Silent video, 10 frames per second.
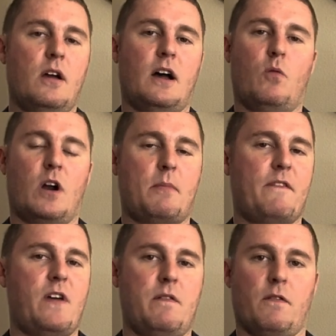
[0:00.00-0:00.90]
One of
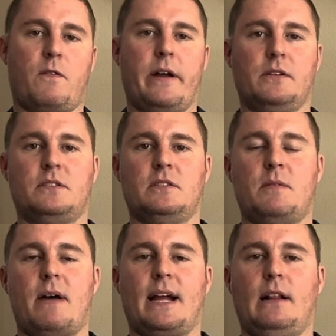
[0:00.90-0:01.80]
my favorite fragrances
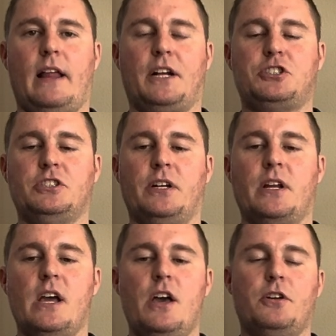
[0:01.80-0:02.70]
in my collection.